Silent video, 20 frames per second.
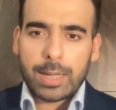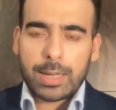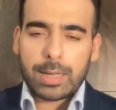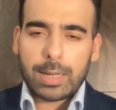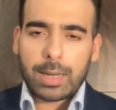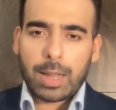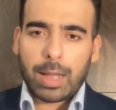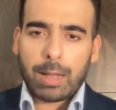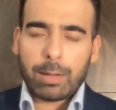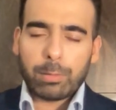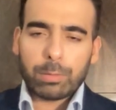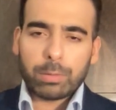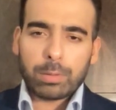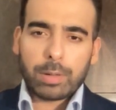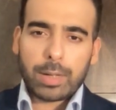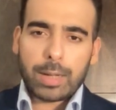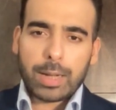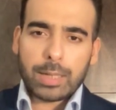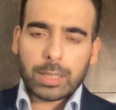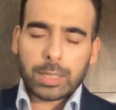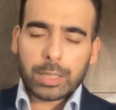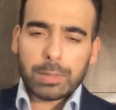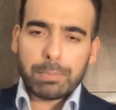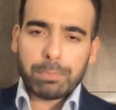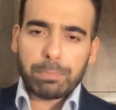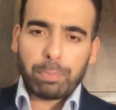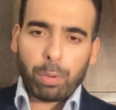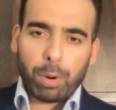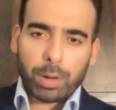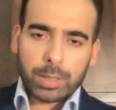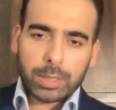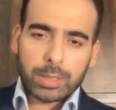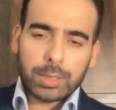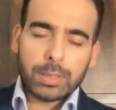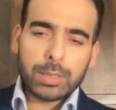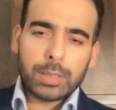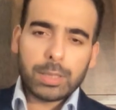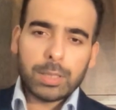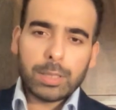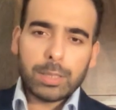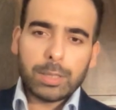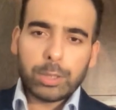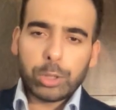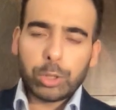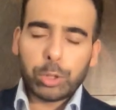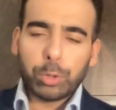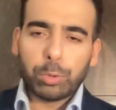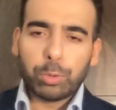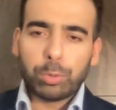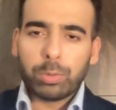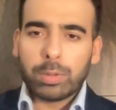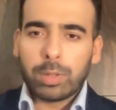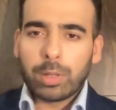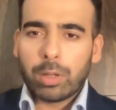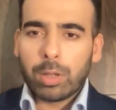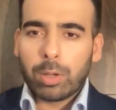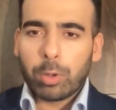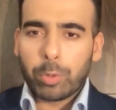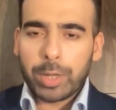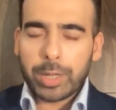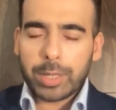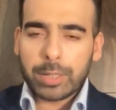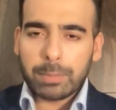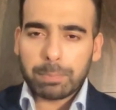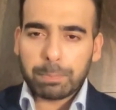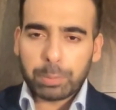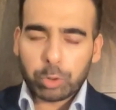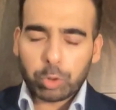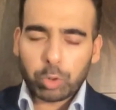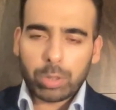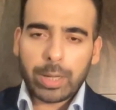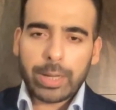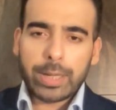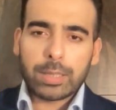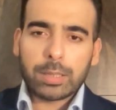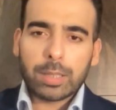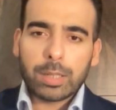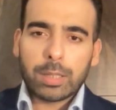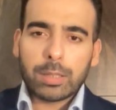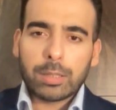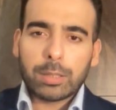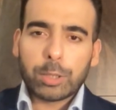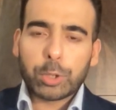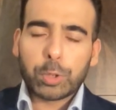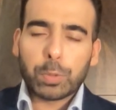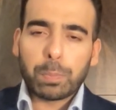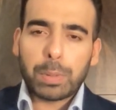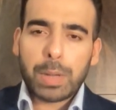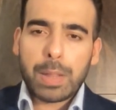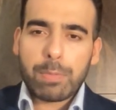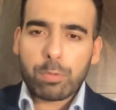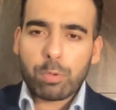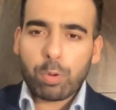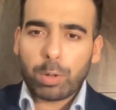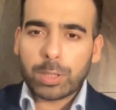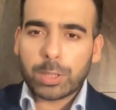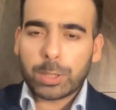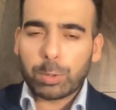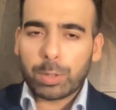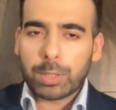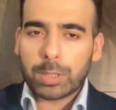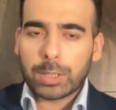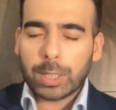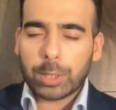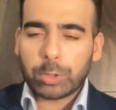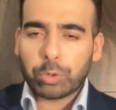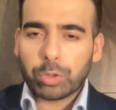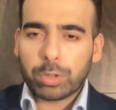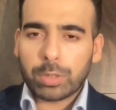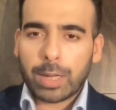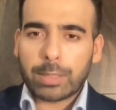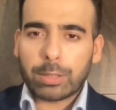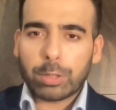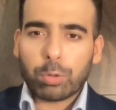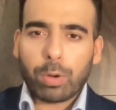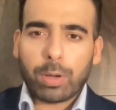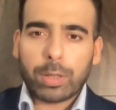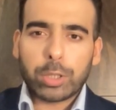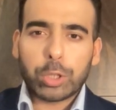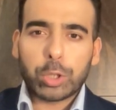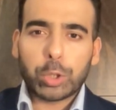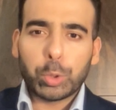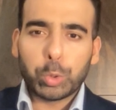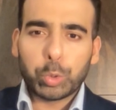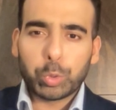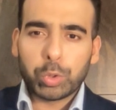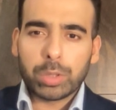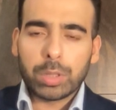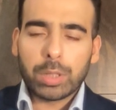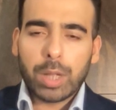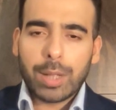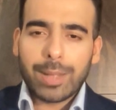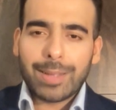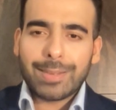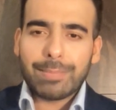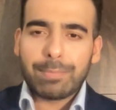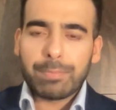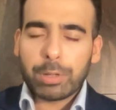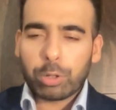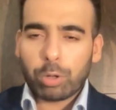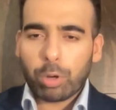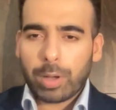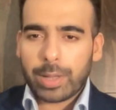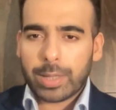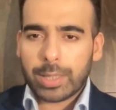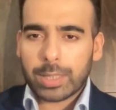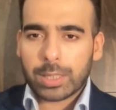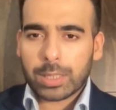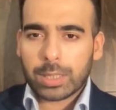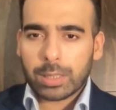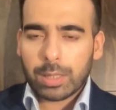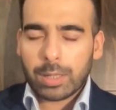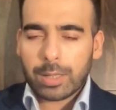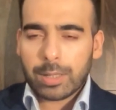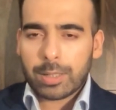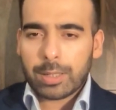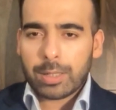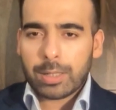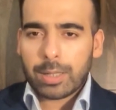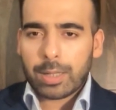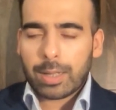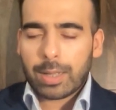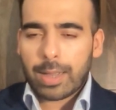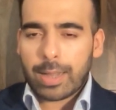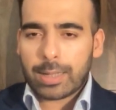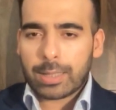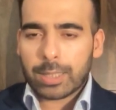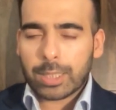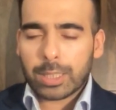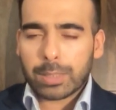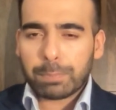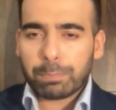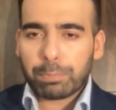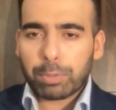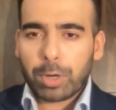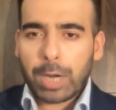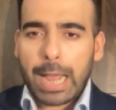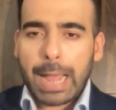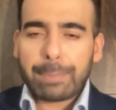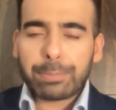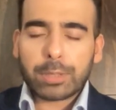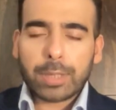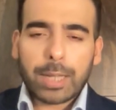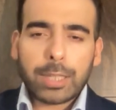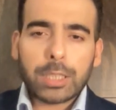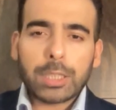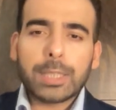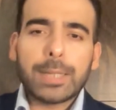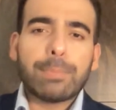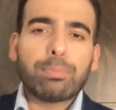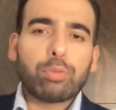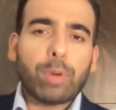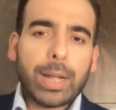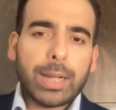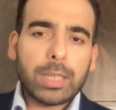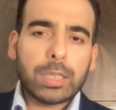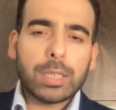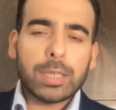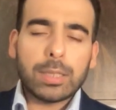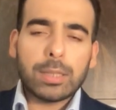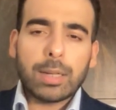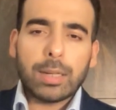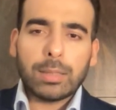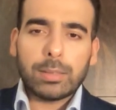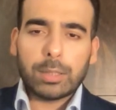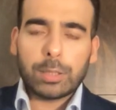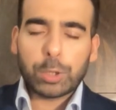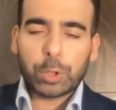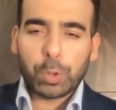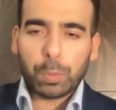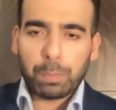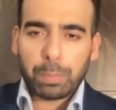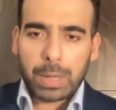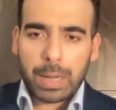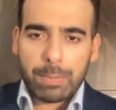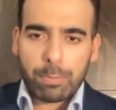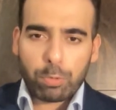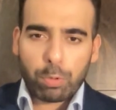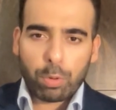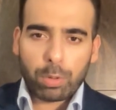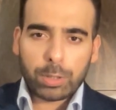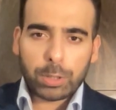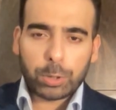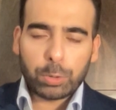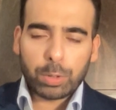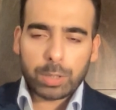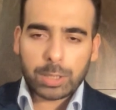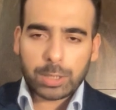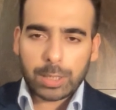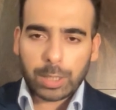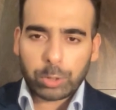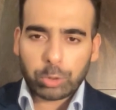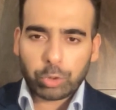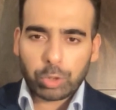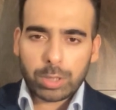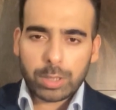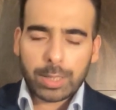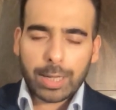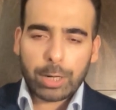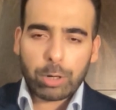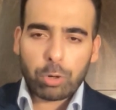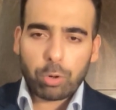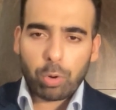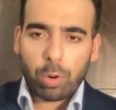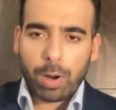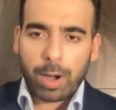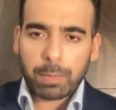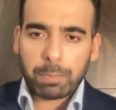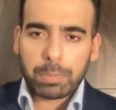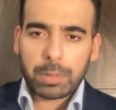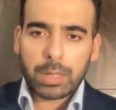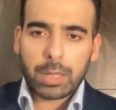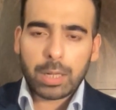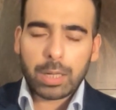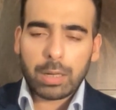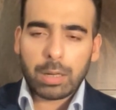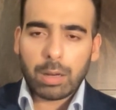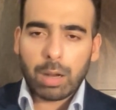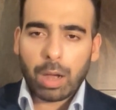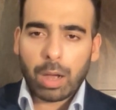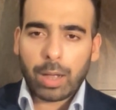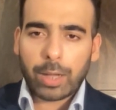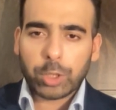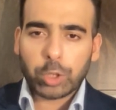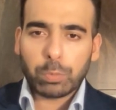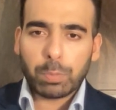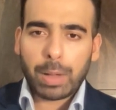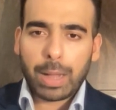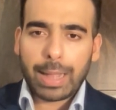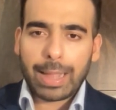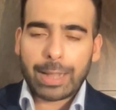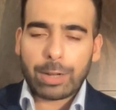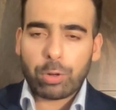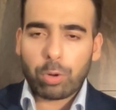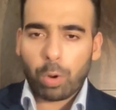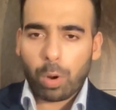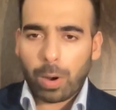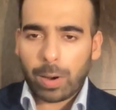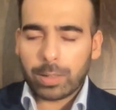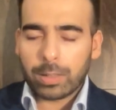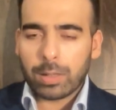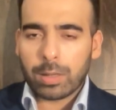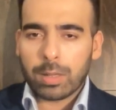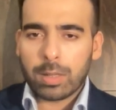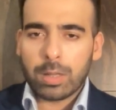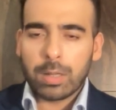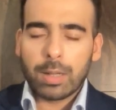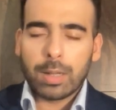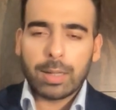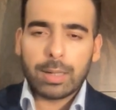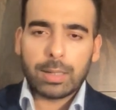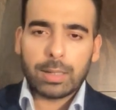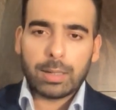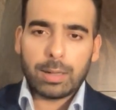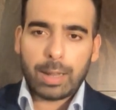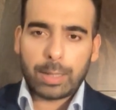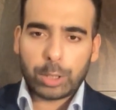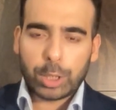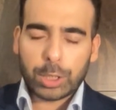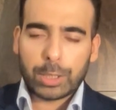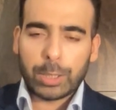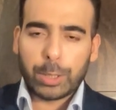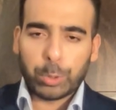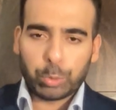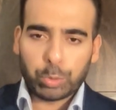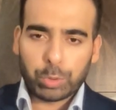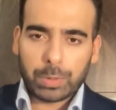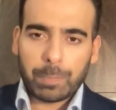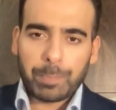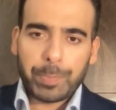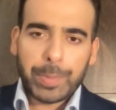Now, it is important to recapitulate the Supreme Court's jurisdiction in the Constitution, because it is perhaps unsurprising that the Supreme Court's jurisdiction cannot be enlarged by an ordinary legislation.